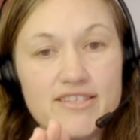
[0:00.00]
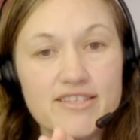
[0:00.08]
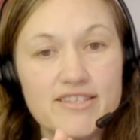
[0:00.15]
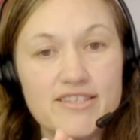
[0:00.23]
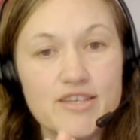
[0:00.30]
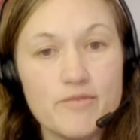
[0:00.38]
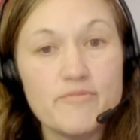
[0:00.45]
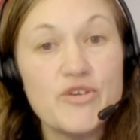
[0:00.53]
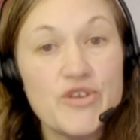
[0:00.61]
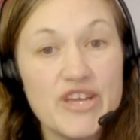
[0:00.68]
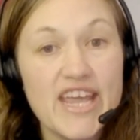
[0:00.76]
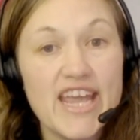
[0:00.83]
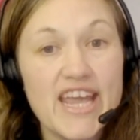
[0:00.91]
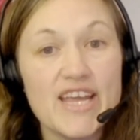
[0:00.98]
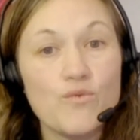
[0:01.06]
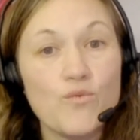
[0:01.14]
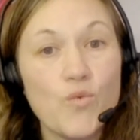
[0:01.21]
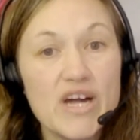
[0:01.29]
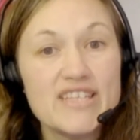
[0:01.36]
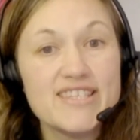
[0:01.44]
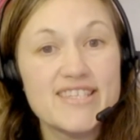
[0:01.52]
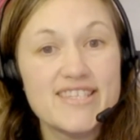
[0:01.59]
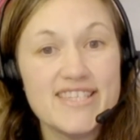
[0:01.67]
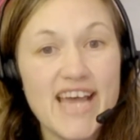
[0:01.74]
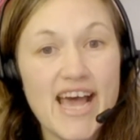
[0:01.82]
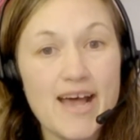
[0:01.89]
communicating what
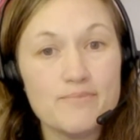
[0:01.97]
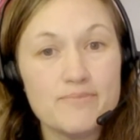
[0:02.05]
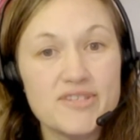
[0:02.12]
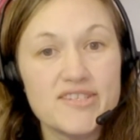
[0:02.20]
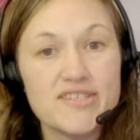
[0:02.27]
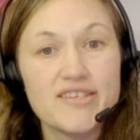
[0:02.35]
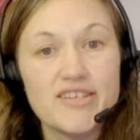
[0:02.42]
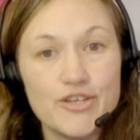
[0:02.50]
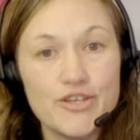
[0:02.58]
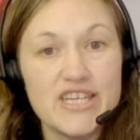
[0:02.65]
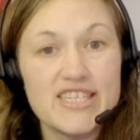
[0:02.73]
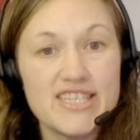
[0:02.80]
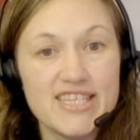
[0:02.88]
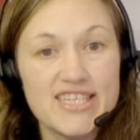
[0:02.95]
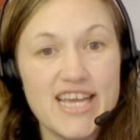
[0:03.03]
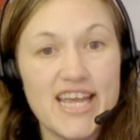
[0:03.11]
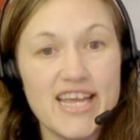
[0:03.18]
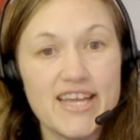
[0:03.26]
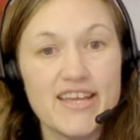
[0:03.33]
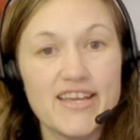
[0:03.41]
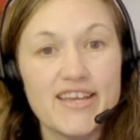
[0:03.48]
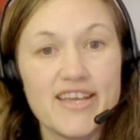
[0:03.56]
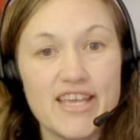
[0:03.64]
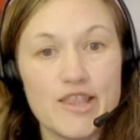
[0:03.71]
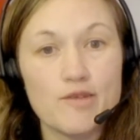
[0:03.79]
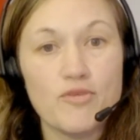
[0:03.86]
steps you need to take
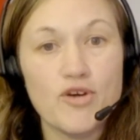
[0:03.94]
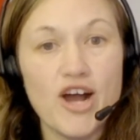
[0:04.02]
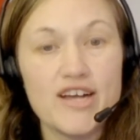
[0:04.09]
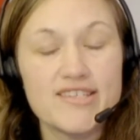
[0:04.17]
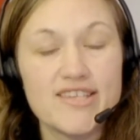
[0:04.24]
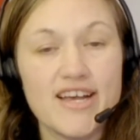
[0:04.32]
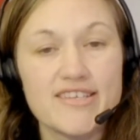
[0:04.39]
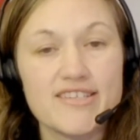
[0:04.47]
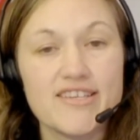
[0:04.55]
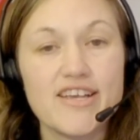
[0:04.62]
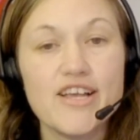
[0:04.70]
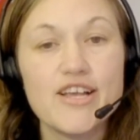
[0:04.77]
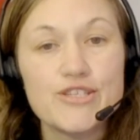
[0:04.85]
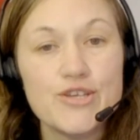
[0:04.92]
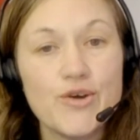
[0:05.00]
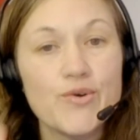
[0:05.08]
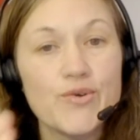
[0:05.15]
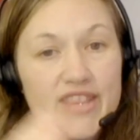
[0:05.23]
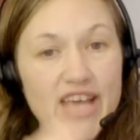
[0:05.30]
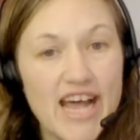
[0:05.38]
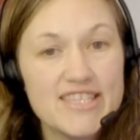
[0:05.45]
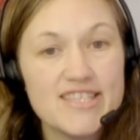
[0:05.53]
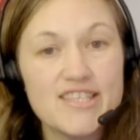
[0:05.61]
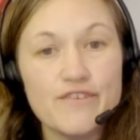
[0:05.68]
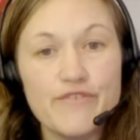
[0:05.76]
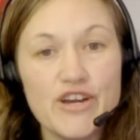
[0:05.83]
in the process. So that's
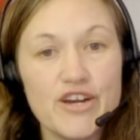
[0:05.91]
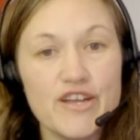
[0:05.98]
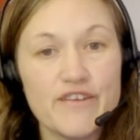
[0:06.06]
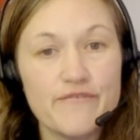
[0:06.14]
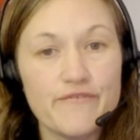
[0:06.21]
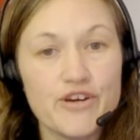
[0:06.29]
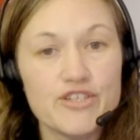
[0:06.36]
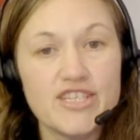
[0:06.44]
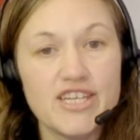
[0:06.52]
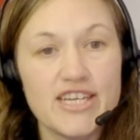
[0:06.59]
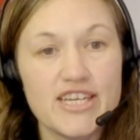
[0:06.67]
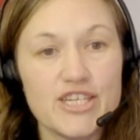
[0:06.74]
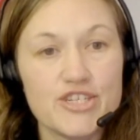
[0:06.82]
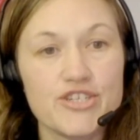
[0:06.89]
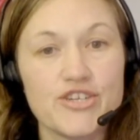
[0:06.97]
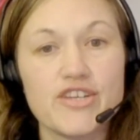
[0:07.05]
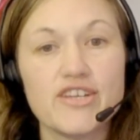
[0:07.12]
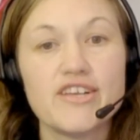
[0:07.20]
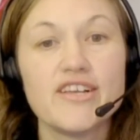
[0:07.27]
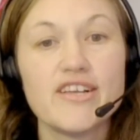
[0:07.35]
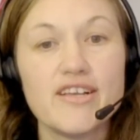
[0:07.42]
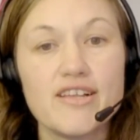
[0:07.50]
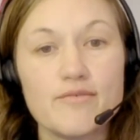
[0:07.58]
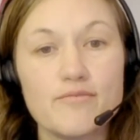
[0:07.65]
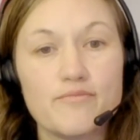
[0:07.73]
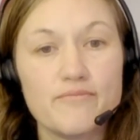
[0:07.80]
the very first initial
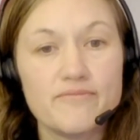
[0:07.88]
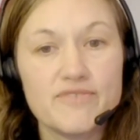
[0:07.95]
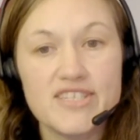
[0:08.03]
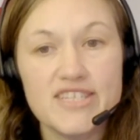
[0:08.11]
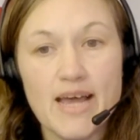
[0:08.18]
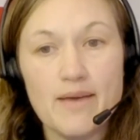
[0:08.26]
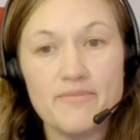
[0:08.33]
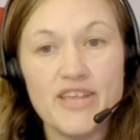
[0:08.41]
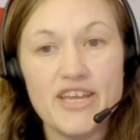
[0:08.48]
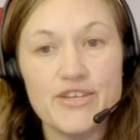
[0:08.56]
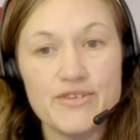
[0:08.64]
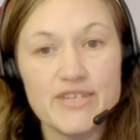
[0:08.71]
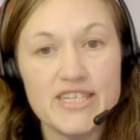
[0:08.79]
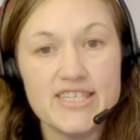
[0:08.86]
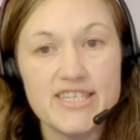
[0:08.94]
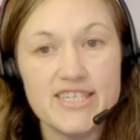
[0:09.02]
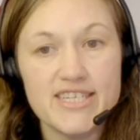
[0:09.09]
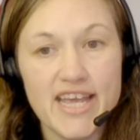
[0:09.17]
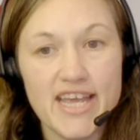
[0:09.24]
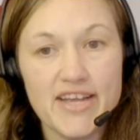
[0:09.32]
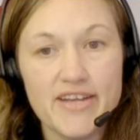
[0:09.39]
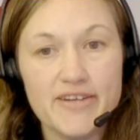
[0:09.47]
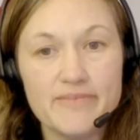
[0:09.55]
step that you need to take.